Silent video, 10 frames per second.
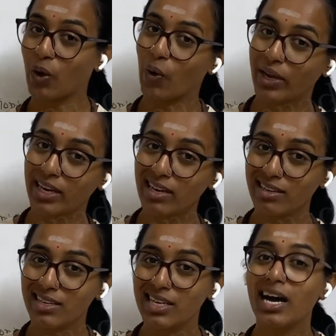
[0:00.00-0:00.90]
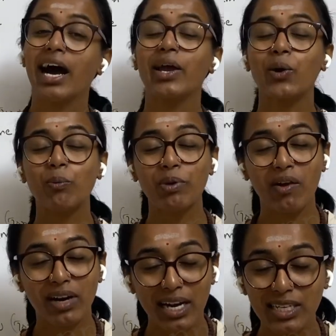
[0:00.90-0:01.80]
Okay na? I hope you
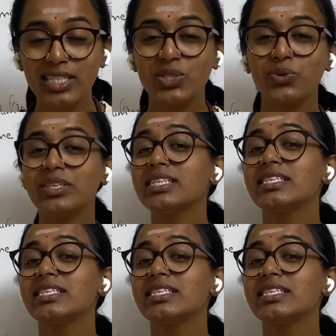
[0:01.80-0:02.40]
have understood this.